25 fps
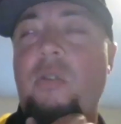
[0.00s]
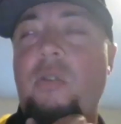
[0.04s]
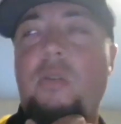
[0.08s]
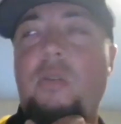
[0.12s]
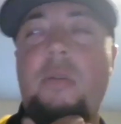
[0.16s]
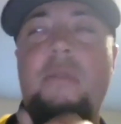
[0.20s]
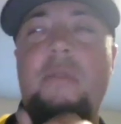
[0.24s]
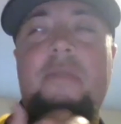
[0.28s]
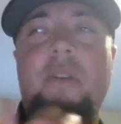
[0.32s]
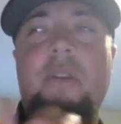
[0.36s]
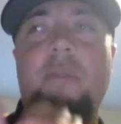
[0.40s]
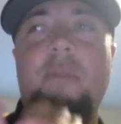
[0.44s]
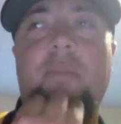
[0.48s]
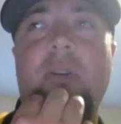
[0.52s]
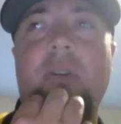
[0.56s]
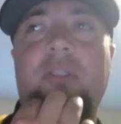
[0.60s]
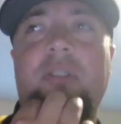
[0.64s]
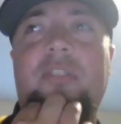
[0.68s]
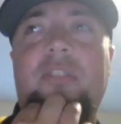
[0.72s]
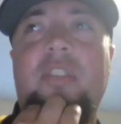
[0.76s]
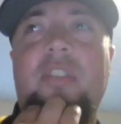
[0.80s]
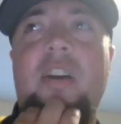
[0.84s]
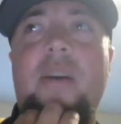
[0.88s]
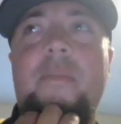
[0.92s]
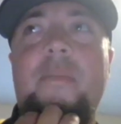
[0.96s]
one of my favorite
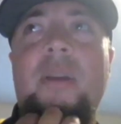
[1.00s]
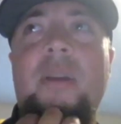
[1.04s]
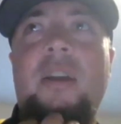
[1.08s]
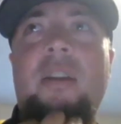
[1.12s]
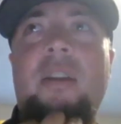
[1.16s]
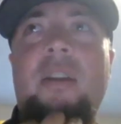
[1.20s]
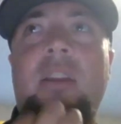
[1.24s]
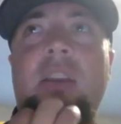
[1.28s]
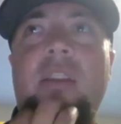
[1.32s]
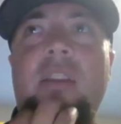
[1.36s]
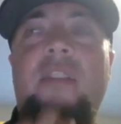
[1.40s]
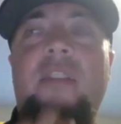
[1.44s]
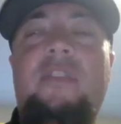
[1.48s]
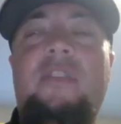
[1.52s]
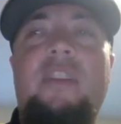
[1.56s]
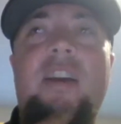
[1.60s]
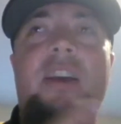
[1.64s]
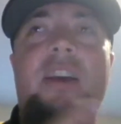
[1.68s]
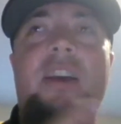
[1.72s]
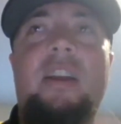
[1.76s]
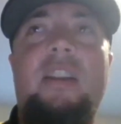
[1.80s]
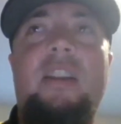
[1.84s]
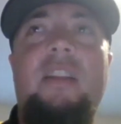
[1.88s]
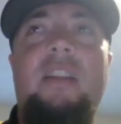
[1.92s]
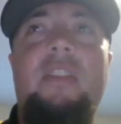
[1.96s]
parts of that, man, he
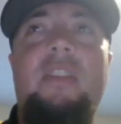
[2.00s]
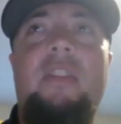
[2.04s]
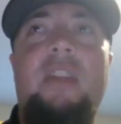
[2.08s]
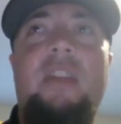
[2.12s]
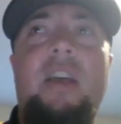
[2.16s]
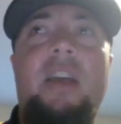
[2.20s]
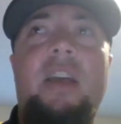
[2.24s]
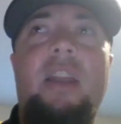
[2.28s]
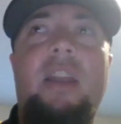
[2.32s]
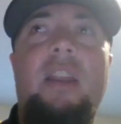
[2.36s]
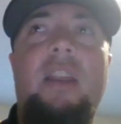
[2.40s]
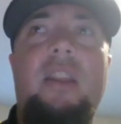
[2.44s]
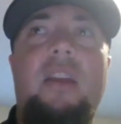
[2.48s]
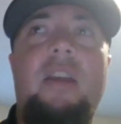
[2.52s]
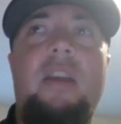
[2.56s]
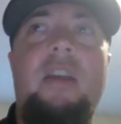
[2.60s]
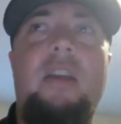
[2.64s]
said that